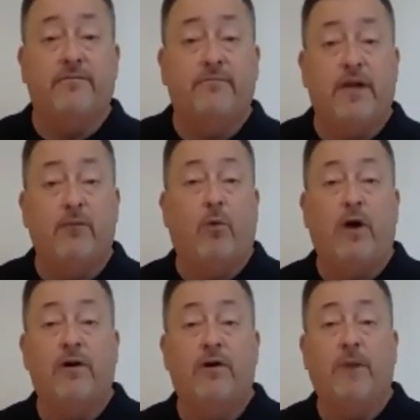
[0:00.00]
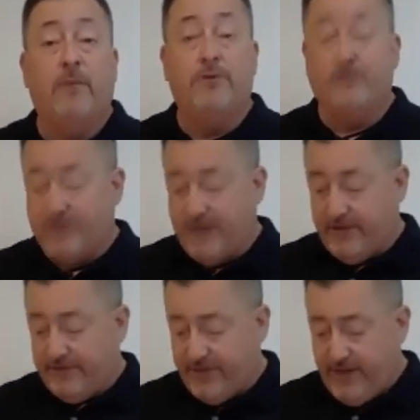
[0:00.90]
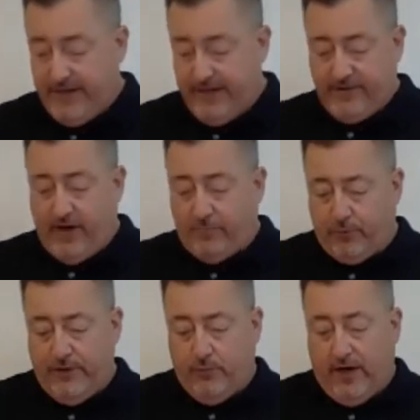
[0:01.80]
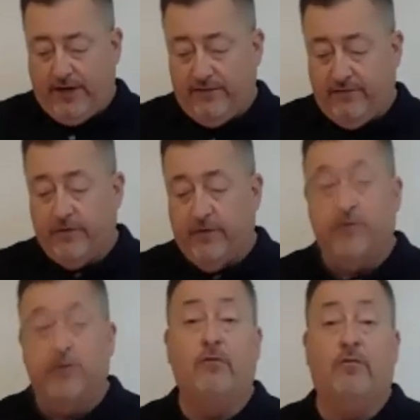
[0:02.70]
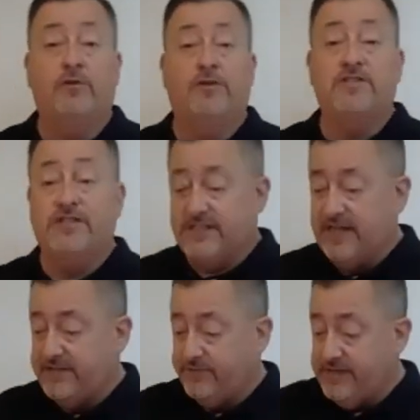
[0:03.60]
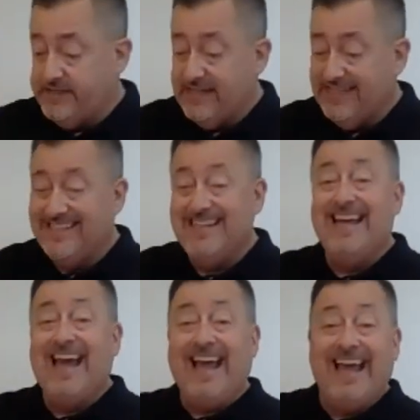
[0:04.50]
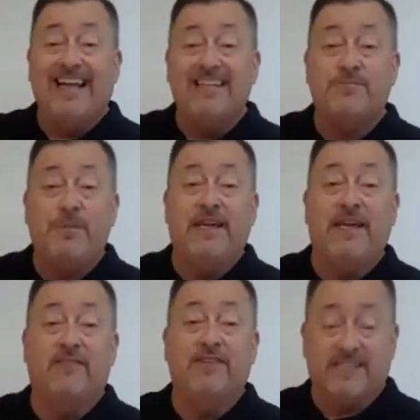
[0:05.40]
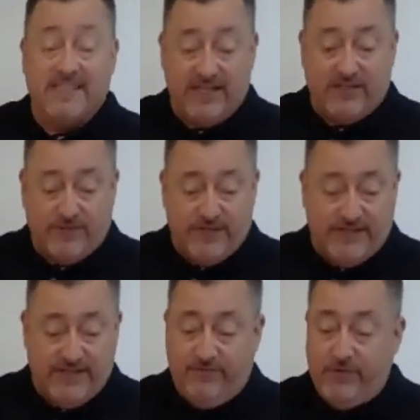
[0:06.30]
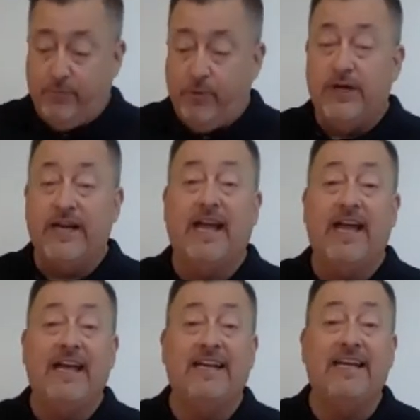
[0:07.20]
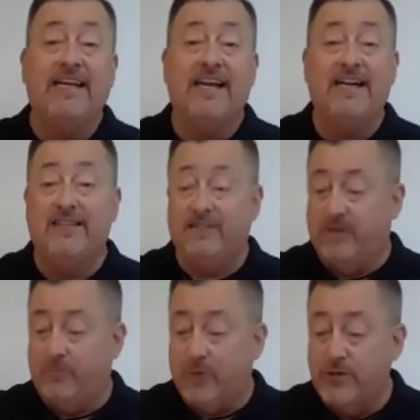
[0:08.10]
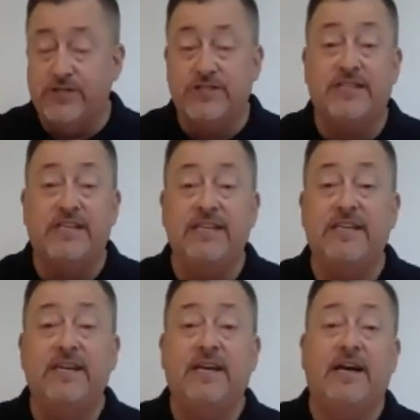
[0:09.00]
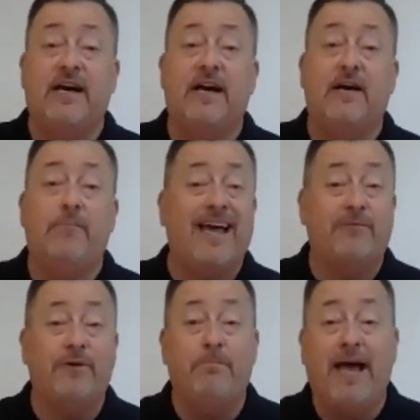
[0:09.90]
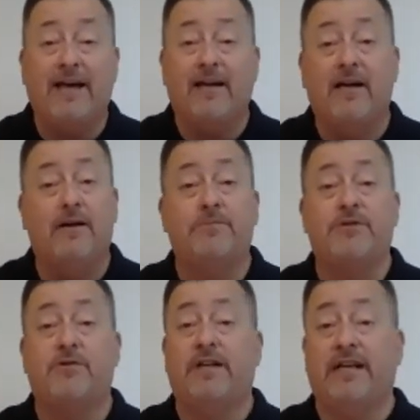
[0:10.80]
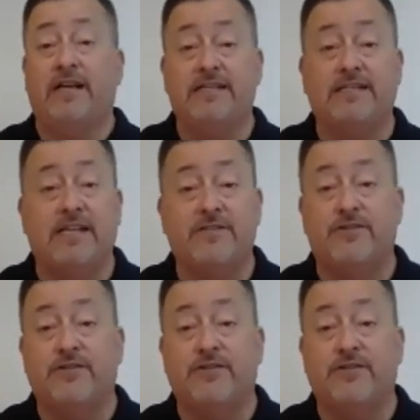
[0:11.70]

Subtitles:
wire them up yourselves. It's all pre-wired for low voltage accessories. And speaking of accessories, if you're putting any kind of emergency battery backups or any kind of sensor